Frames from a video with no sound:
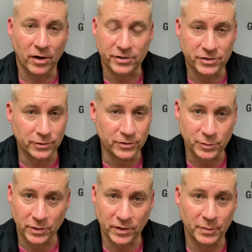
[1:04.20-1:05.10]
our students
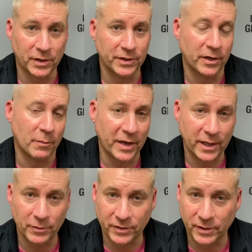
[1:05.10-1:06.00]
were in the building, our
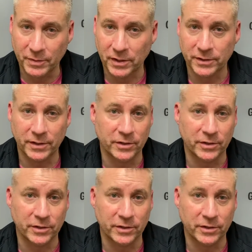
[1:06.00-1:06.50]
band was in the building,